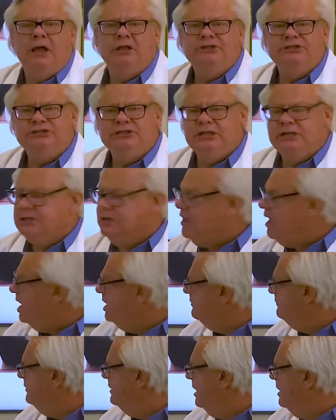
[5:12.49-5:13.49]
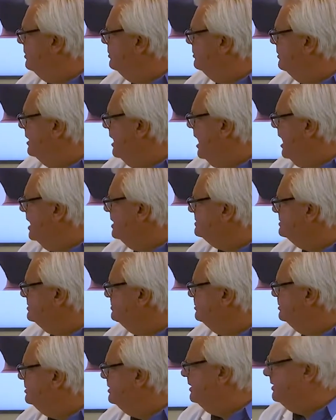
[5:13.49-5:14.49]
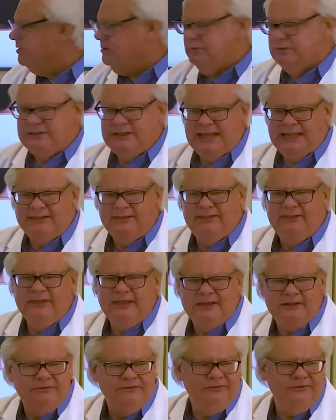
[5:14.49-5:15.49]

You see a lot of younger guys in particular with that thin,